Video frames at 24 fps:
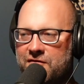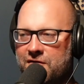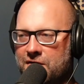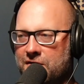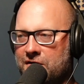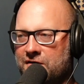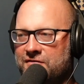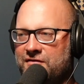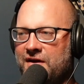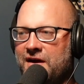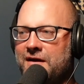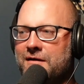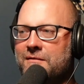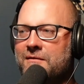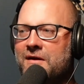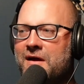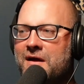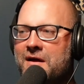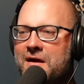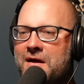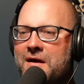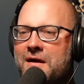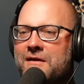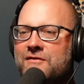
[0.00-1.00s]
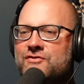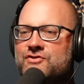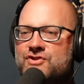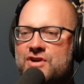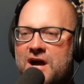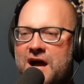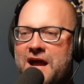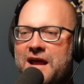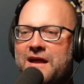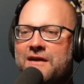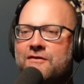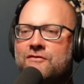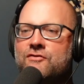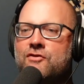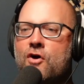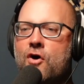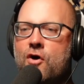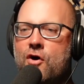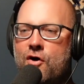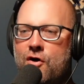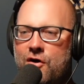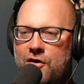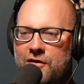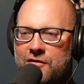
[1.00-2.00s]
It looks like giant
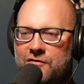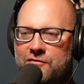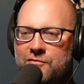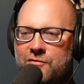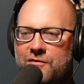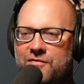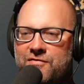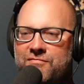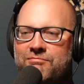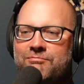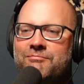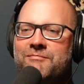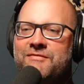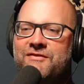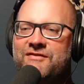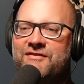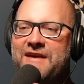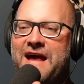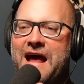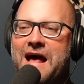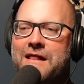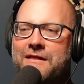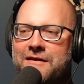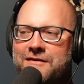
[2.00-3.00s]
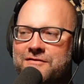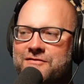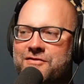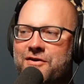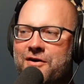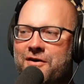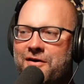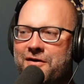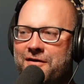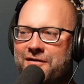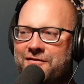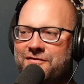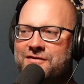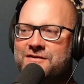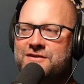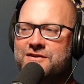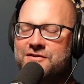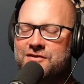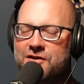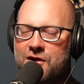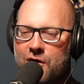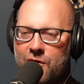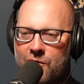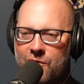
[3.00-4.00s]
tongs with salad tongs, and
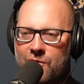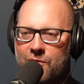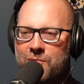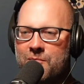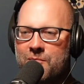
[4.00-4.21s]
you'd go